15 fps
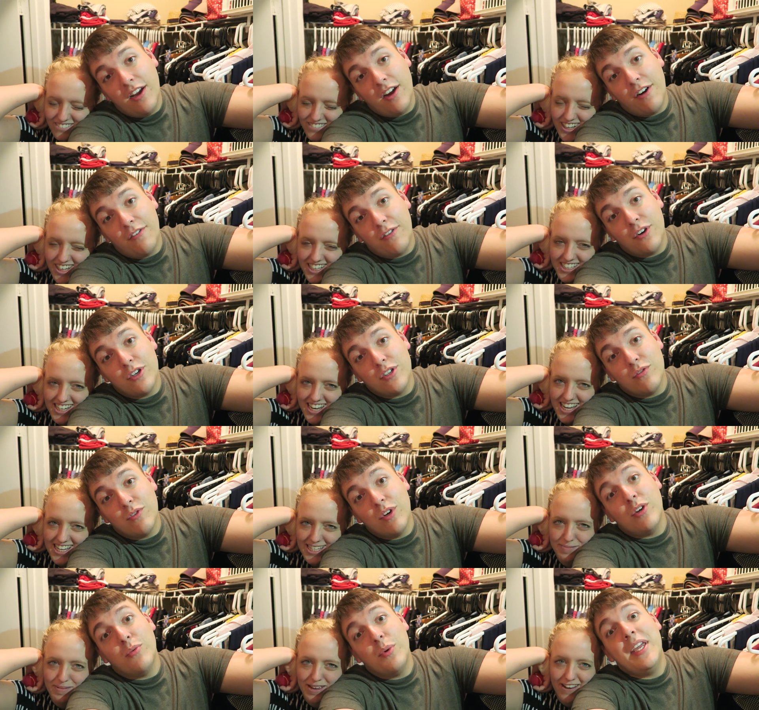Speaker 1: Fantasmic our first
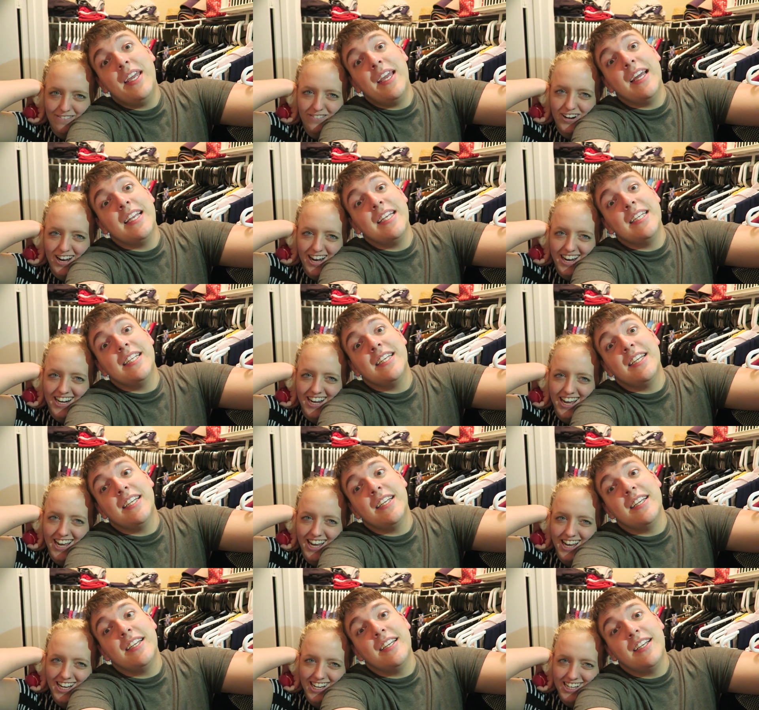real weekend.
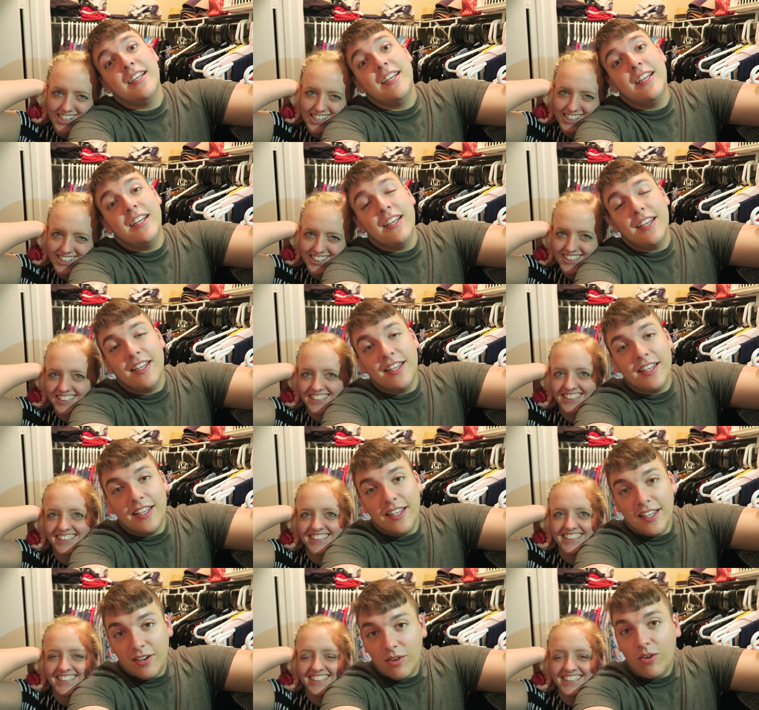Friday
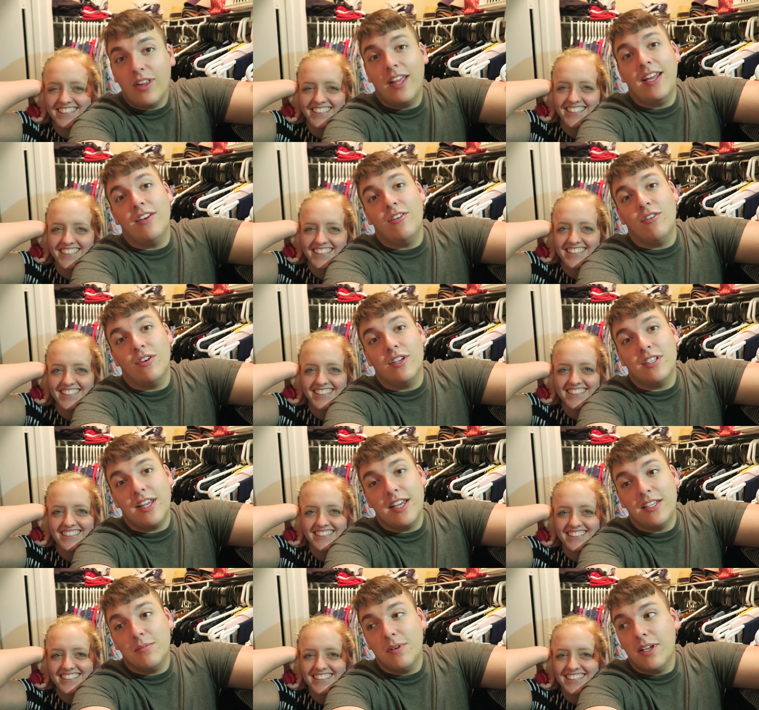in Orlando because
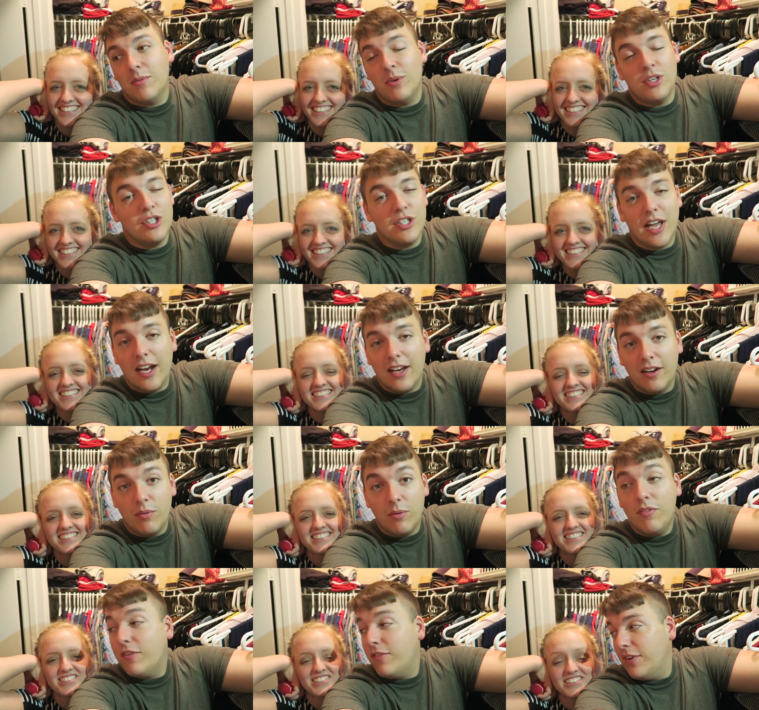last weekend we just got here.
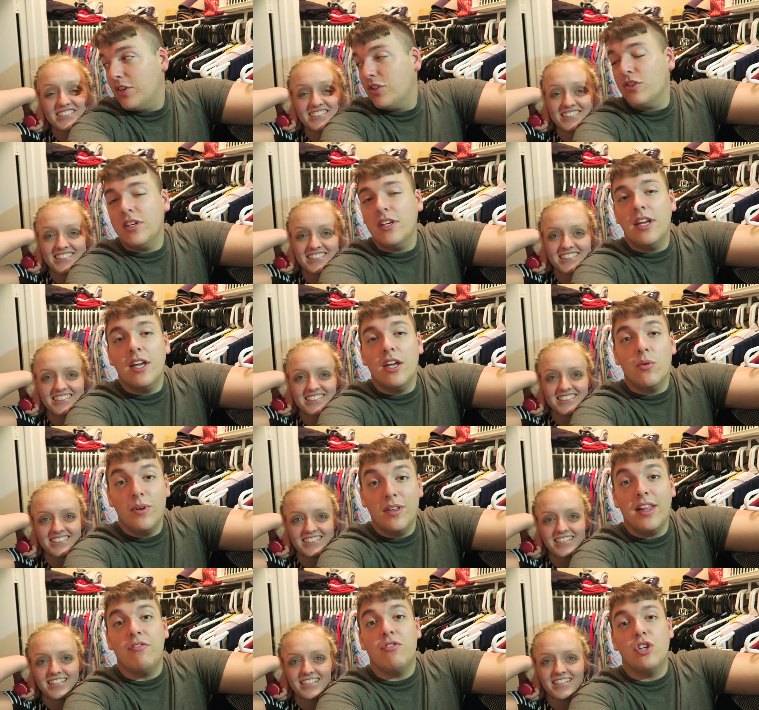We've officially,
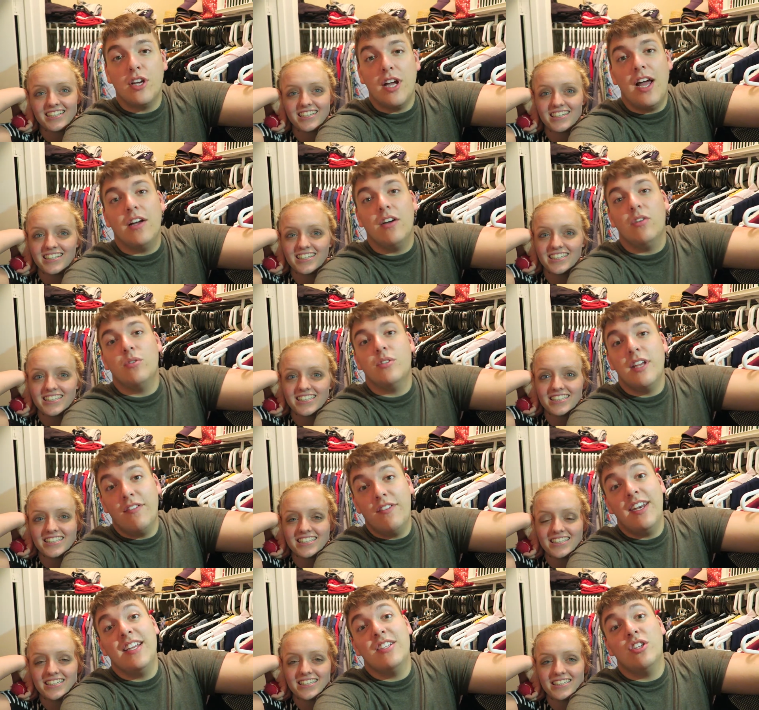we left Chicago
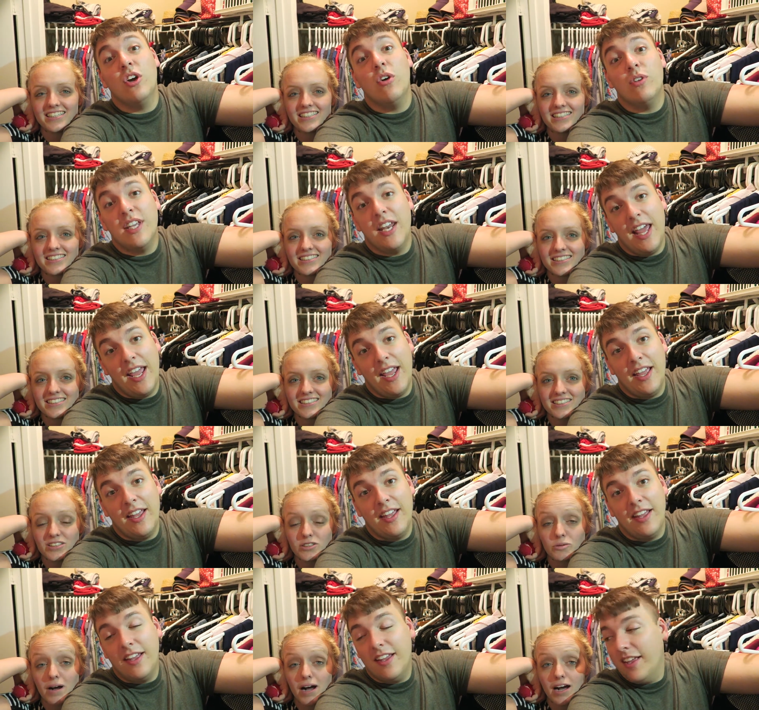seven days ago today.
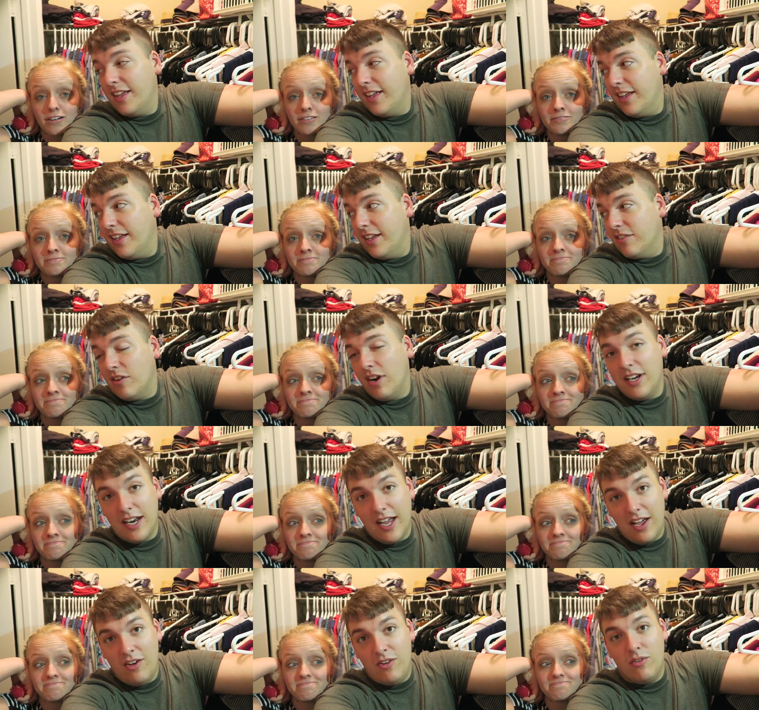Wow. Right
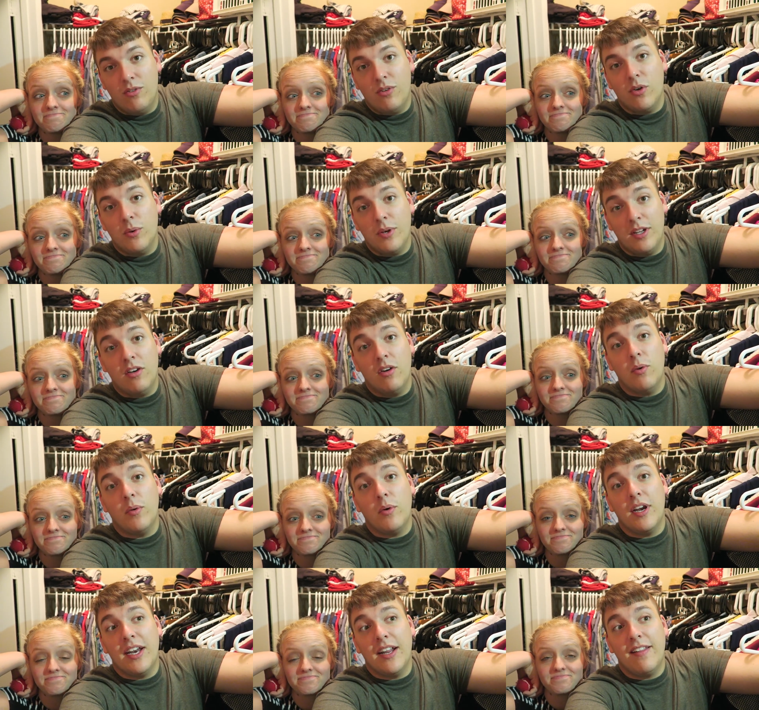now, a week ago, we
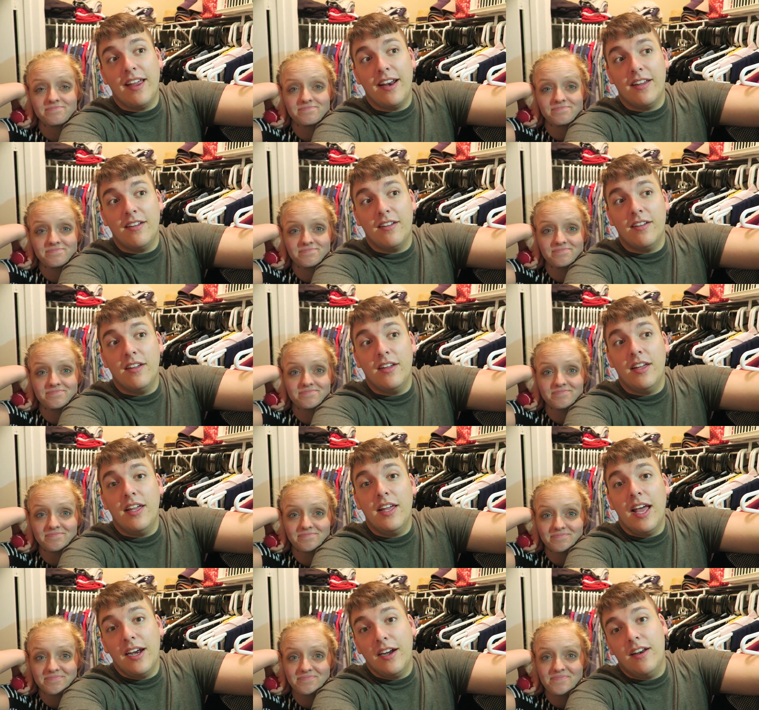were in Atlanta
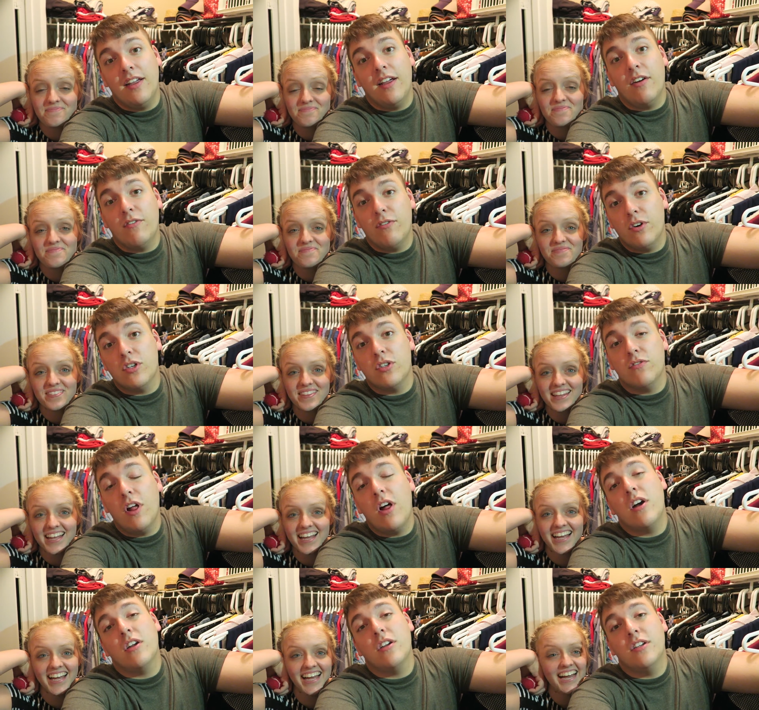editing our first
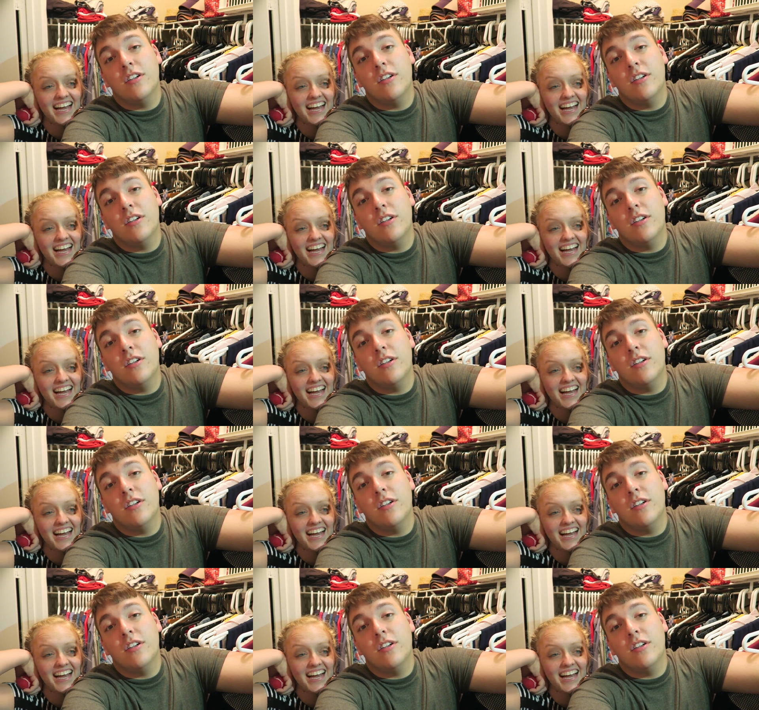vlog.